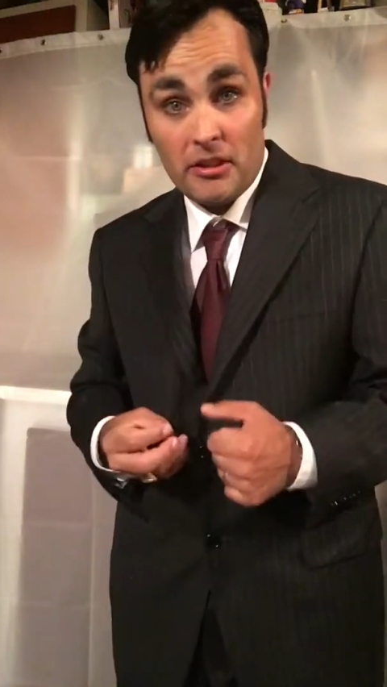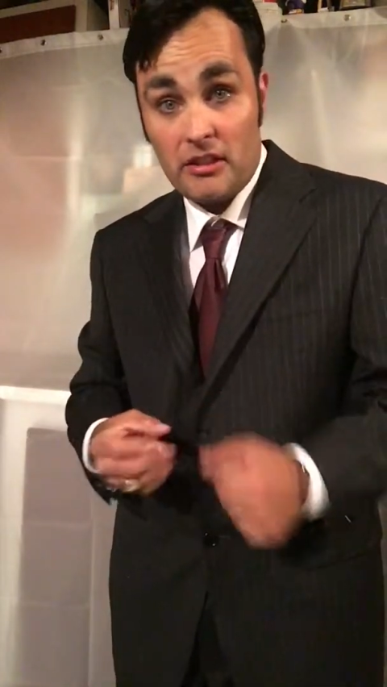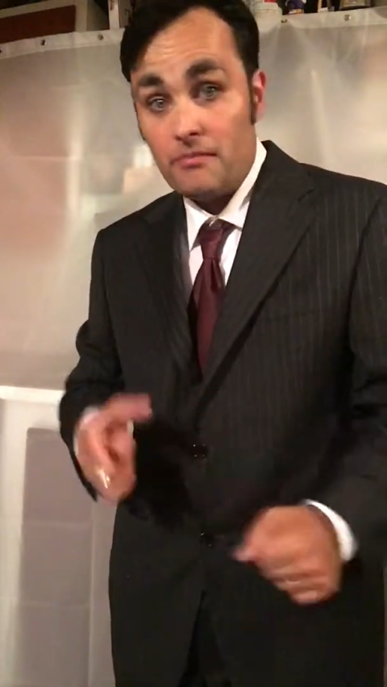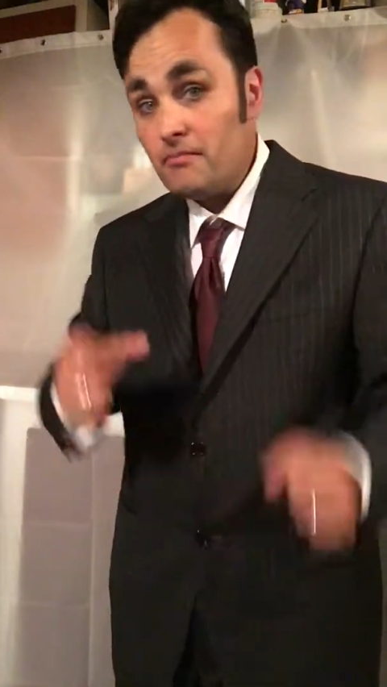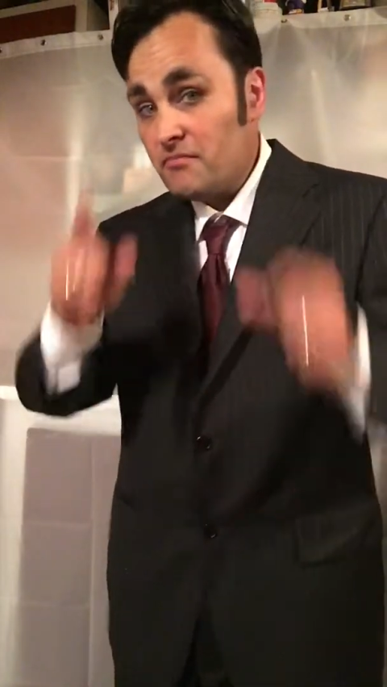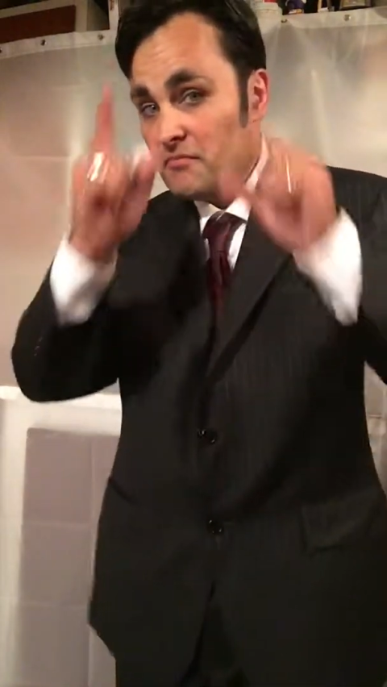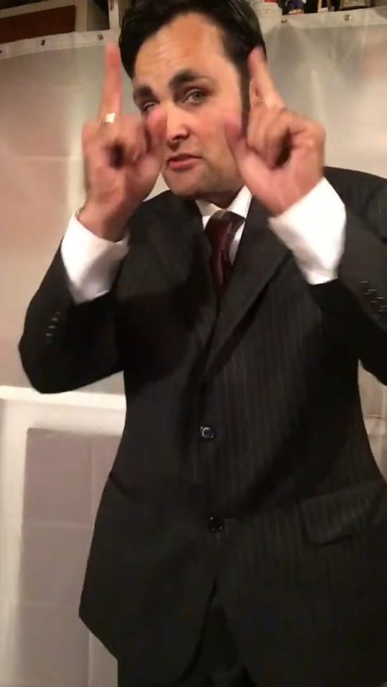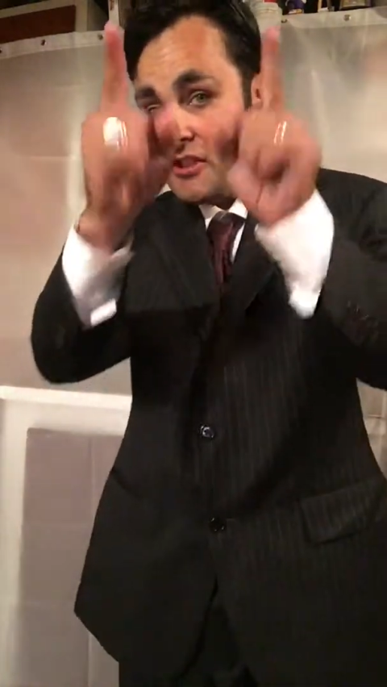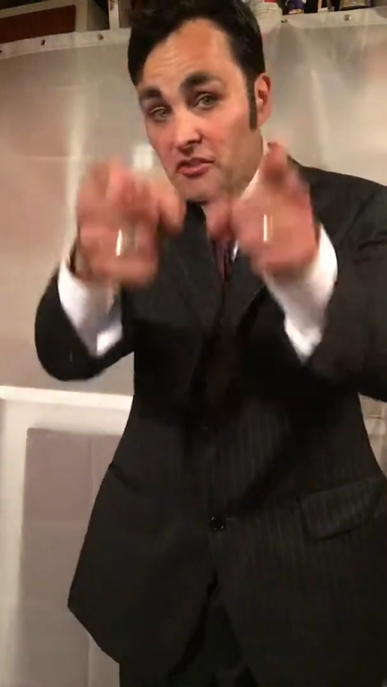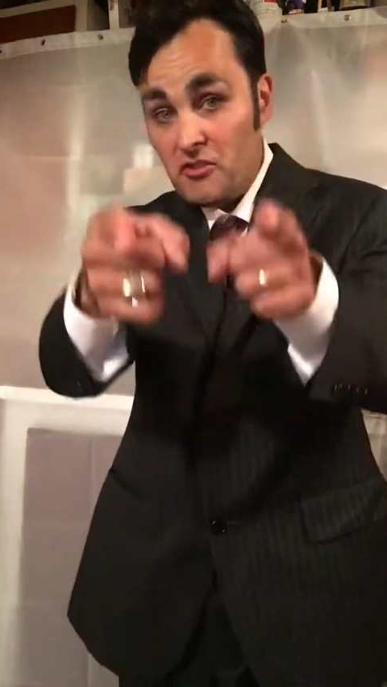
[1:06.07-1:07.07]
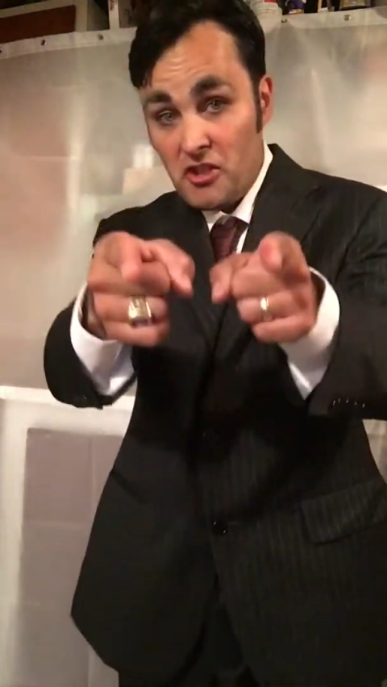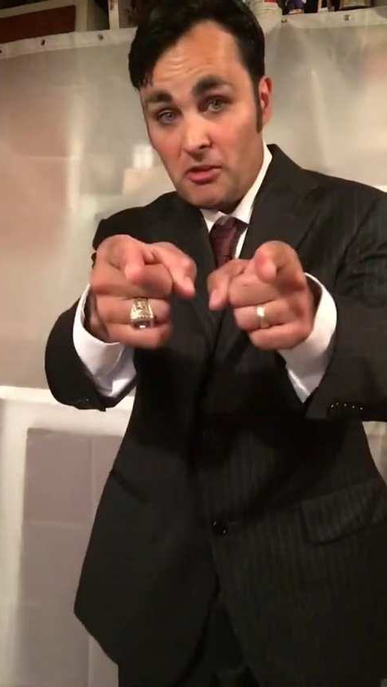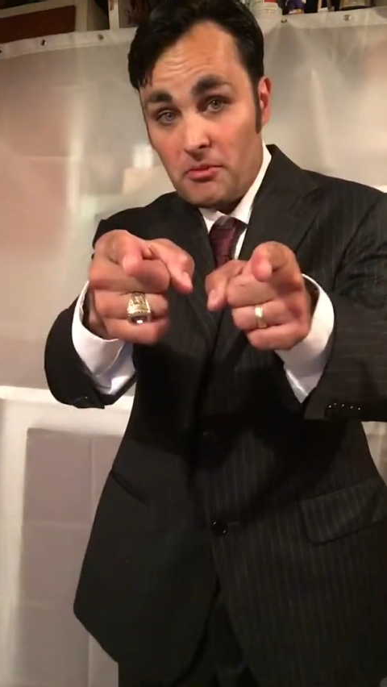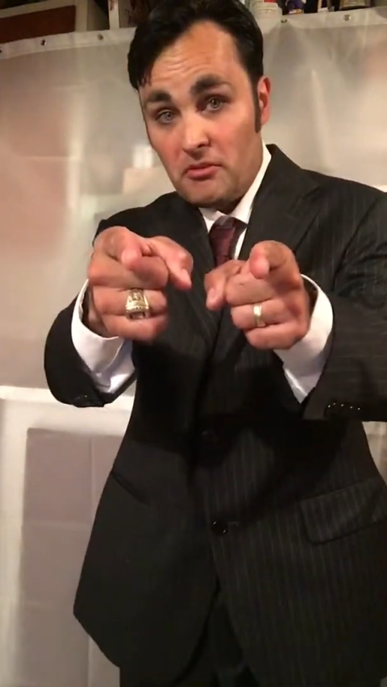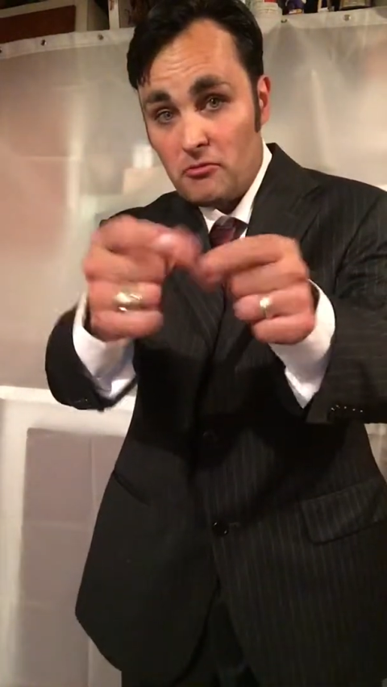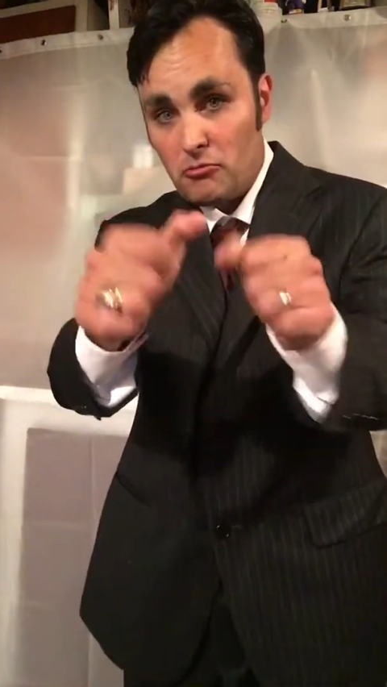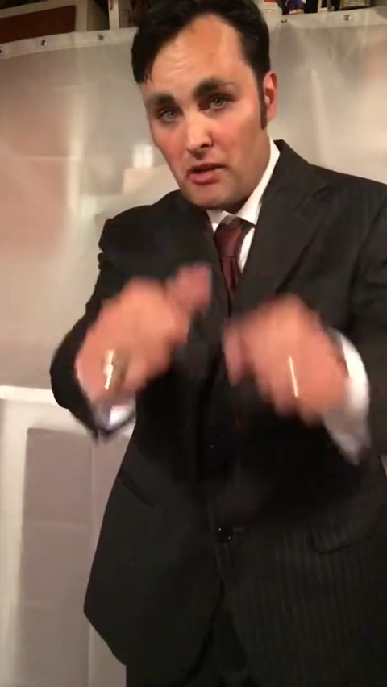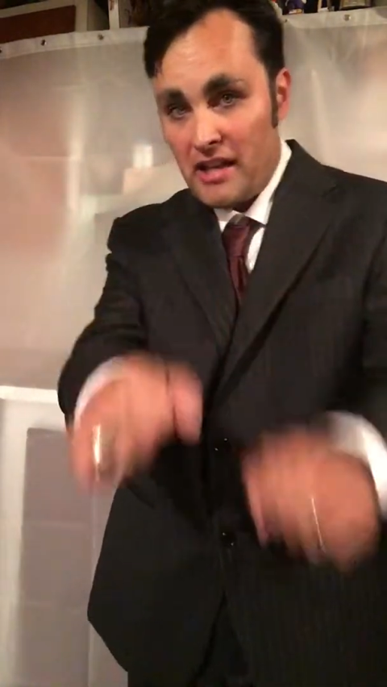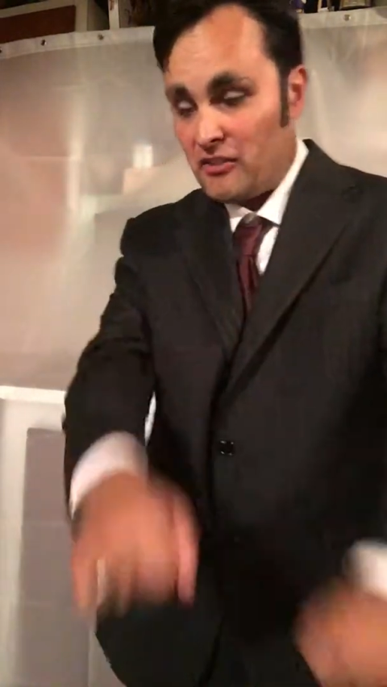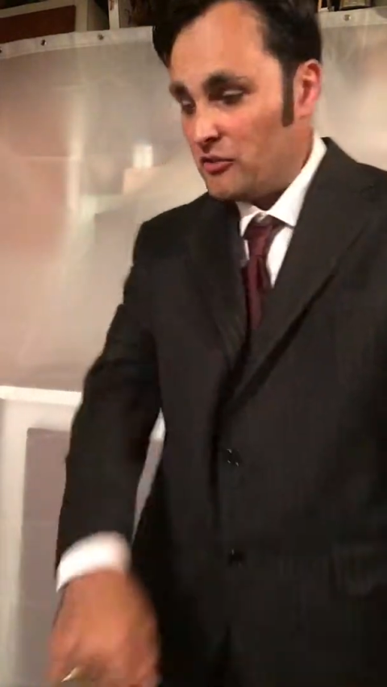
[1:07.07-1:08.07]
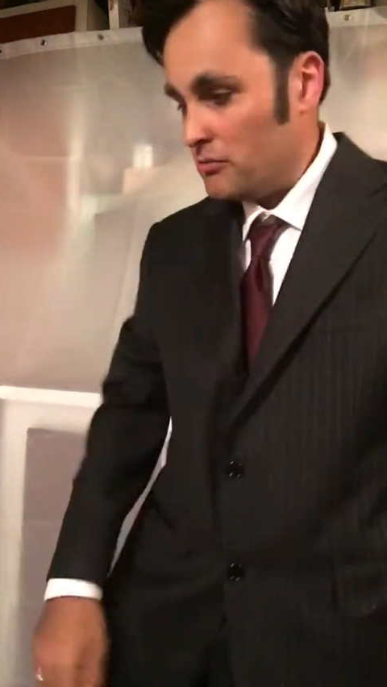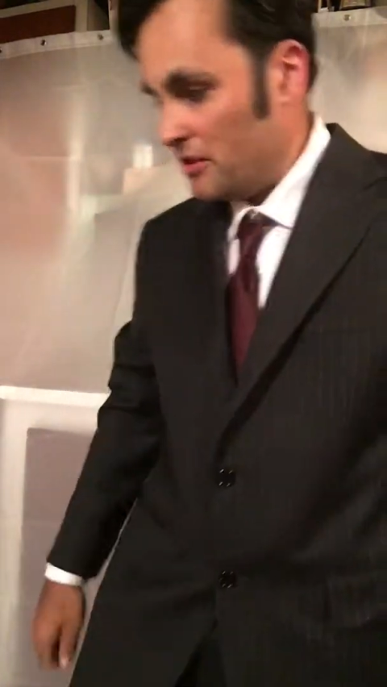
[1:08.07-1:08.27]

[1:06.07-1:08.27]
it. Ladies and gentlemen, rags to